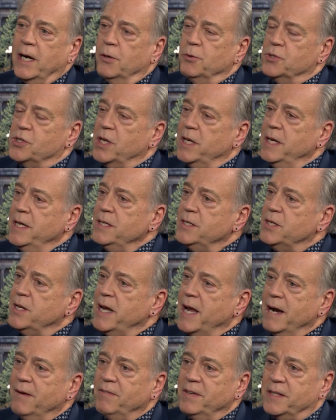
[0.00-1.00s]
goes
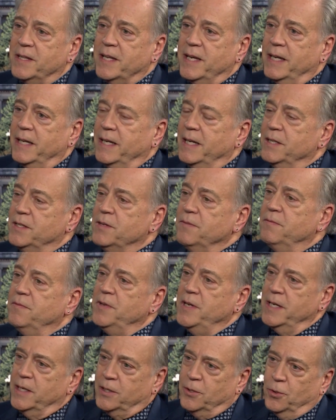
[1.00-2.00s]
into everything, into
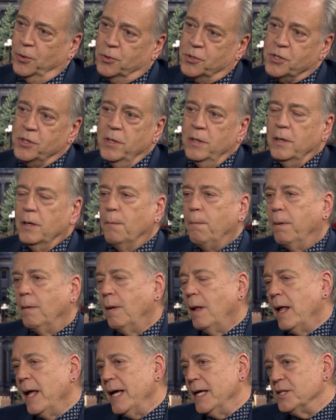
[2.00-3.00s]
vehicles,
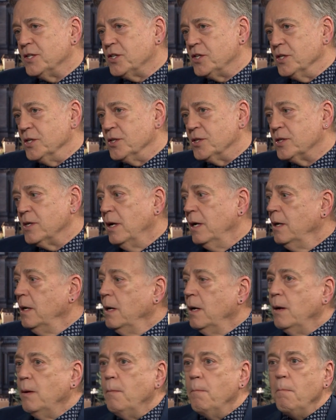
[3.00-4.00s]
appliances,
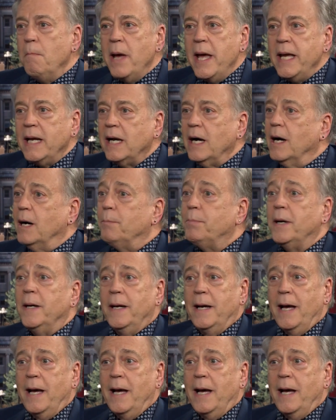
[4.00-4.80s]
makeup